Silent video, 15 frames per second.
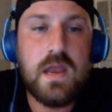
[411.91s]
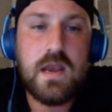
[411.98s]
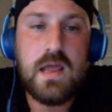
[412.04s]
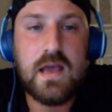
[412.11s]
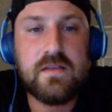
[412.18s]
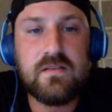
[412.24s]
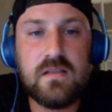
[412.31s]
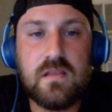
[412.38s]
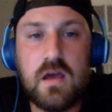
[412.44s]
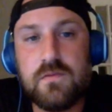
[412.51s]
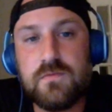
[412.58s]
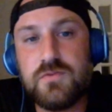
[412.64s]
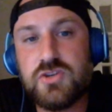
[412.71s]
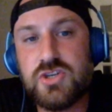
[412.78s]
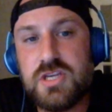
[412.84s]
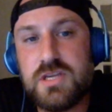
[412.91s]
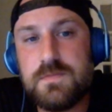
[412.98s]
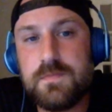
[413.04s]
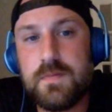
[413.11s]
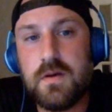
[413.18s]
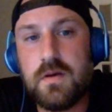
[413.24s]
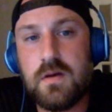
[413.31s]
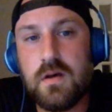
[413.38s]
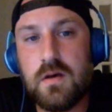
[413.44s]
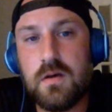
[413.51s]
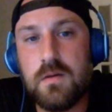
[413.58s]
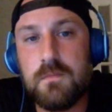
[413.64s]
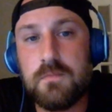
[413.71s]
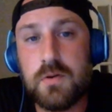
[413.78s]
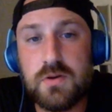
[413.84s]
has a lot of cheap
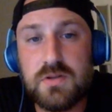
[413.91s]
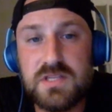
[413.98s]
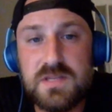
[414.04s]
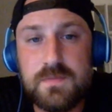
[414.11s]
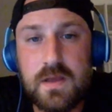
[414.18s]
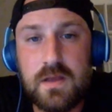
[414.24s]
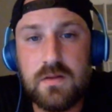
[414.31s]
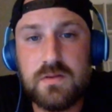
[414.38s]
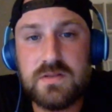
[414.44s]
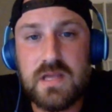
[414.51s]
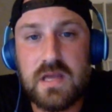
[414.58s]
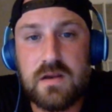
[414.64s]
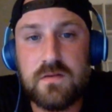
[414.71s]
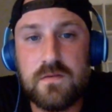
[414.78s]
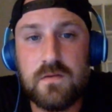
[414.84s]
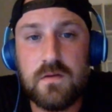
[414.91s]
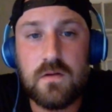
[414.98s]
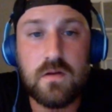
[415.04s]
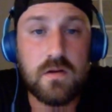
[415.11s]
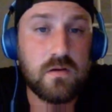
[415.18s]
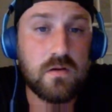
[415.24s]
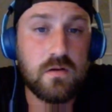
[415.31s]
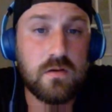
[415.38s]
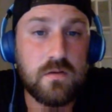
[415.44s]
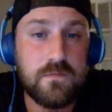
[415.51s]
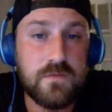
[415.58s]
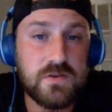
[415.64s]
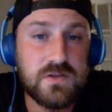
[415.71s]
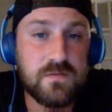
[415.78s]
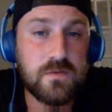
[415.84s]
burn spells that are
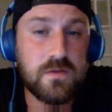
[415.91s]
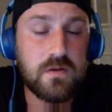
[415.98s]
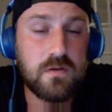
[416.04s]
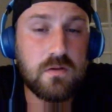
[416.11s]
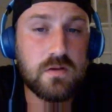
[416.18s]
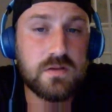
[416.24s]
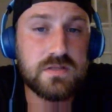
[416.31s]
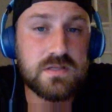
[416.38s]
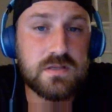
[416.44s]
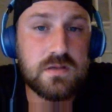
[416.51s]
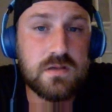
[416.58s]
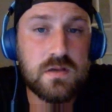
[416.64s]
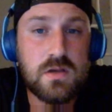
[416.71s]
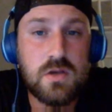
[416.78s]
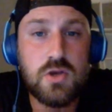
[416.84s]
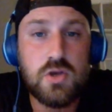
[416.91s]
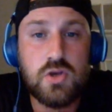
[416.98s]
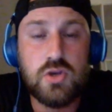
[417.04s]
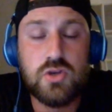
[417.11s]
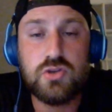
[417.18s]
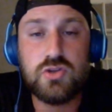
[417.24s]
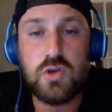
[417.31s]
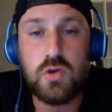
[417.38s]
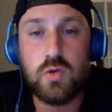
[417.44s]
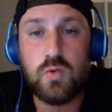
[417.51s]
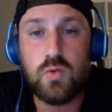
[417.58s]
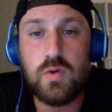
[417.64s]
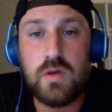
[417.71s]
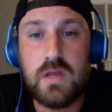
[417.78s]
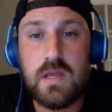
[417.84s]
efficient for their costs.
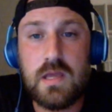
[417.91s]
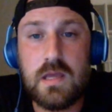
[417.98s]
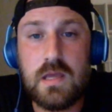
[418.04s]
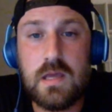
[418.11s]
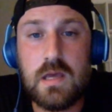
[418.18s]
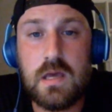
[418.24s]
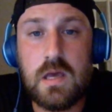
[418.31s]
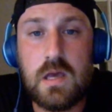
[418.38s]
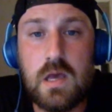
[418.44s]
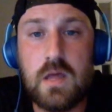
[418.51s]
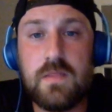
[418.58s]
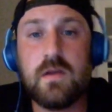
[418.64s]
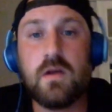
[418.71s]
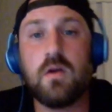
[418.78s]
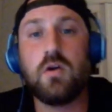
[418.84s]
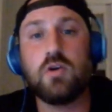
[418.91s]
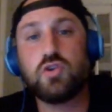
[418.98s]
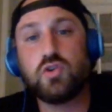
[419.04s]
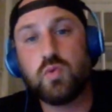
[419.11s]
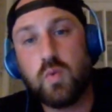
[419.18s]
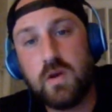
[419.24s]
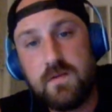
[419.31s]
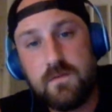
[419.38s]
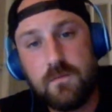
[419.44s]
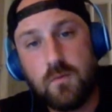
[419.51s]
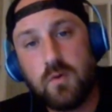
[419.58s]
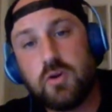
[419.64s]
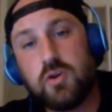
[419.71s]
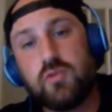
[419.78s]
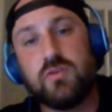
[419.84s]
So there are
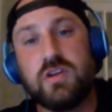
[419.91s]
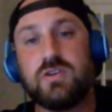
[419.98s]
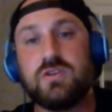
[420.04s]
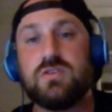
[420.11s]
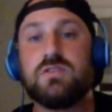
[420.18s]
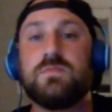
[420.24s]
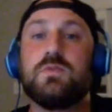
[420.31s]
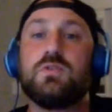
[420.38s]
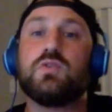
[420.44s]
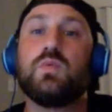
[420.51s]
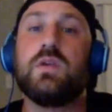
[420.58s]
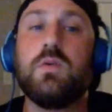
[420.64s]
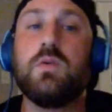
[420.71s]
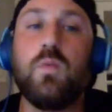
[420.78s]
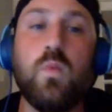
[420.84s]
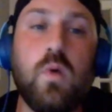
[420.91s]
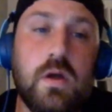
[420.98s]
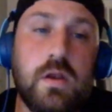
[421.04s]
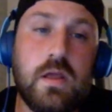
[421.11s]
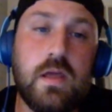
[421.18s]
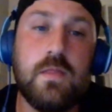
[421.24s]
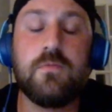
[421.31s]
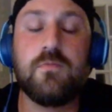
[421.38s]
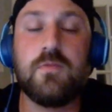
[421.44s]
24 creatures between 1 and 3